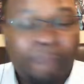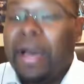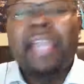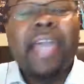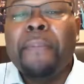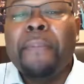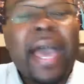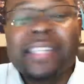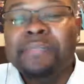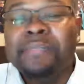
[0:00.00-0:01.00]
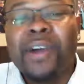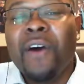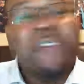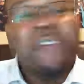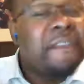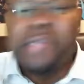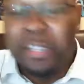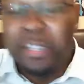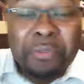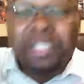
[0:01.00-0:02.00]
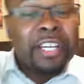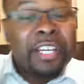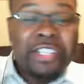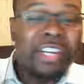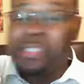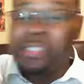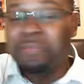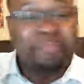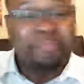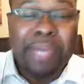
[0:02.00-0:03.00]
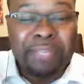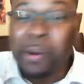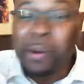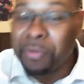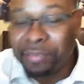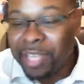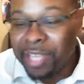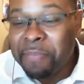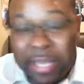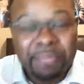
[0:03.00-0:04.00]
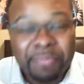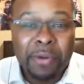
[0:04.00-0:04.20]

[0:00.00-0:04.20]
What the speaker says: finally got past him, dog. The dude with the nunchucks, beast mode. He beast mode.